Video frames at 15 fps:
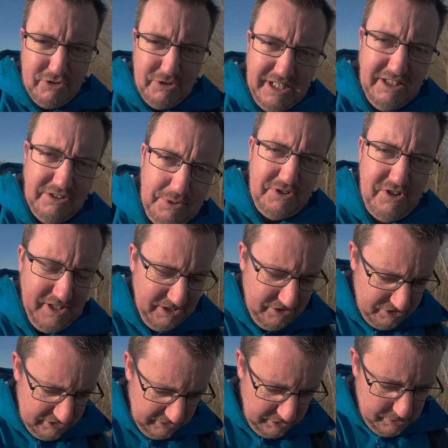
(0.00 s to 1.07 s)
trees, which I think
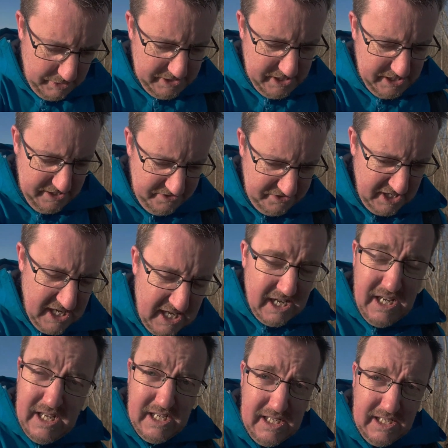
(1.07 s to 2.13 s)
should look quite nice,
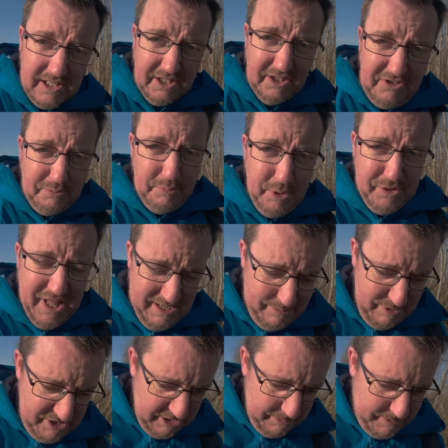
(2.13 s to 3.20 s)
and I shall put that
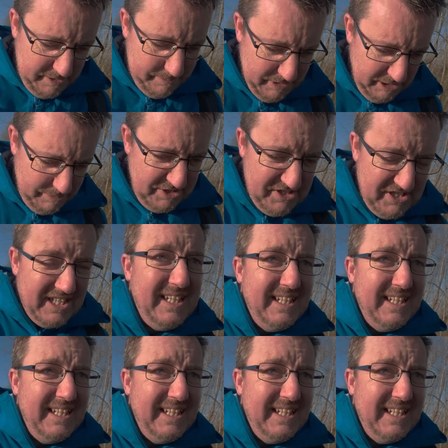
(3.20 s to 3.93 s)
image up in a moment.